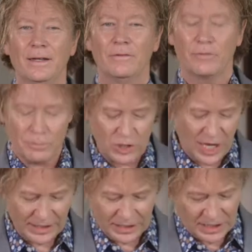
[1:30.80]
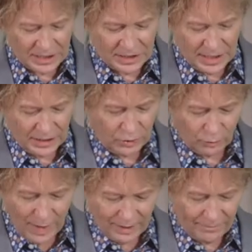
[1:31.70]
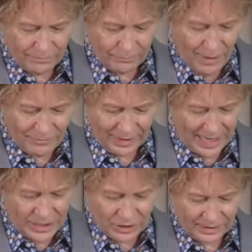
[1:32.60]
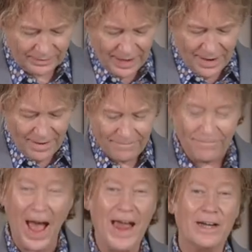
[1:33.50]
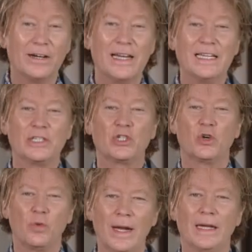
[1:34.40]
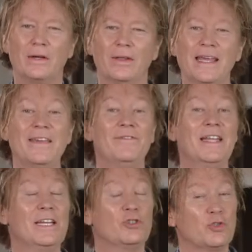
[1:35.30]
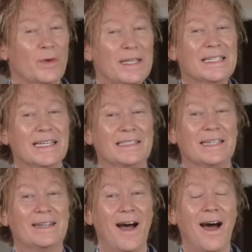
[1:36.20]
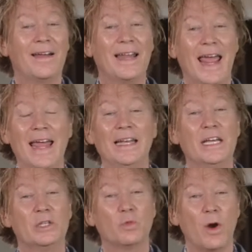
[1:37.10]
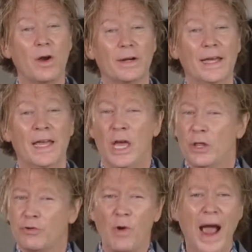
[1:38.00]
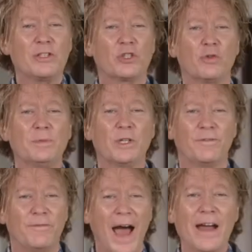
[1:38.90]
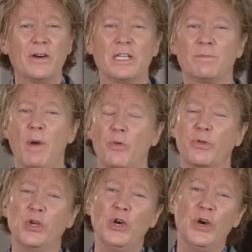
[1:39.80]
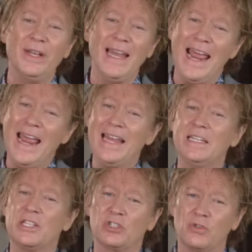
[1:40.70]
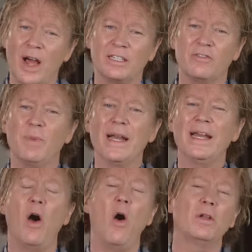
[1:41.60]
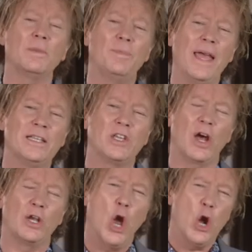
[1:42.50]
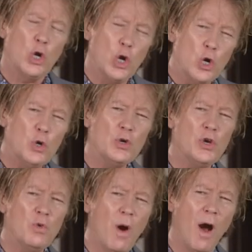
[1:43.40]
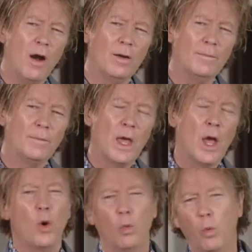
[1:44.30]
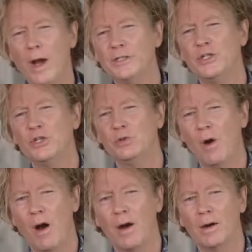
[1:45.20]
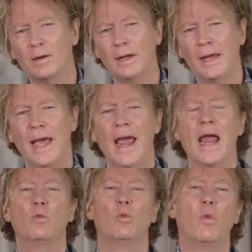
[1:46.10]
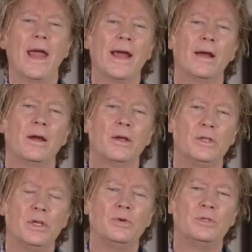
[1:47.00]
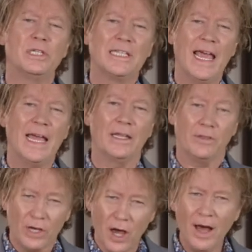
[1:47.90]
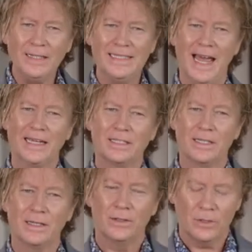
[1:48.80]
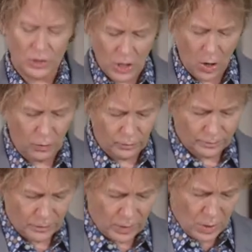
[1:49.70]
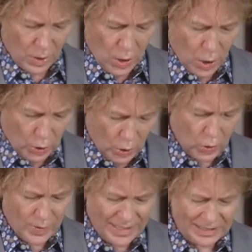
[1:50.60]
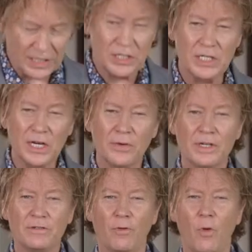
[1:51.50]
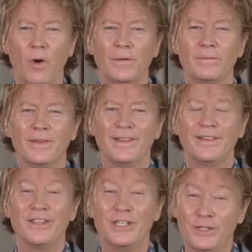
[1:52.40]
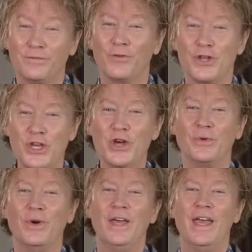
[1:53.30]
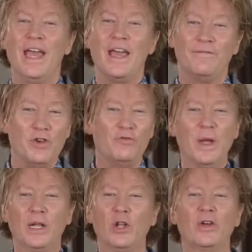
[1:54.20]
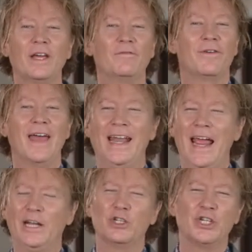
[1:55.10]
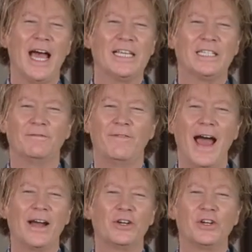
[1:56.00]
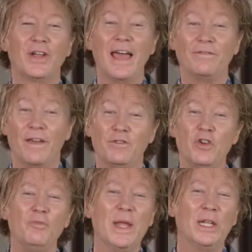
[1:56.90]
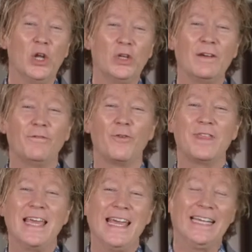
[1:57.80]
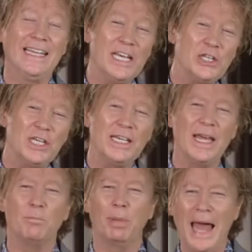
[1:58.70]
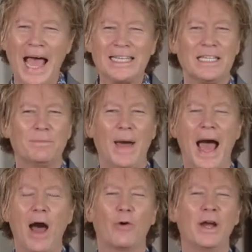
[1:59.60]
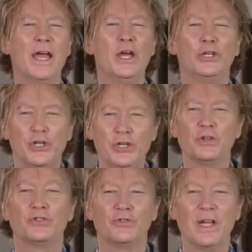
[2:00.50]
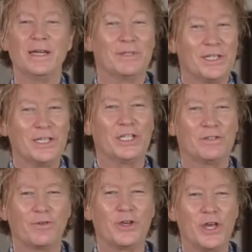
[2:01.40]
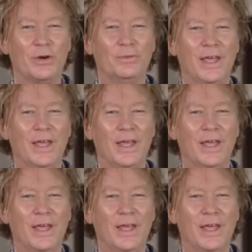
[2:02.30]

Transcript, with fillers: From Genesis to Revelation, fire is critical, even intrinsic to God and His Word. Throughout Scripture, fire is both good and destructive, but it all depends on who you are, what you are, and where you stand, the context. So, who is this series for? This is for you. If you've been looking for that energizing fire in your life, if you've been looking for the igniting and blasting power to your dreams, this is for you.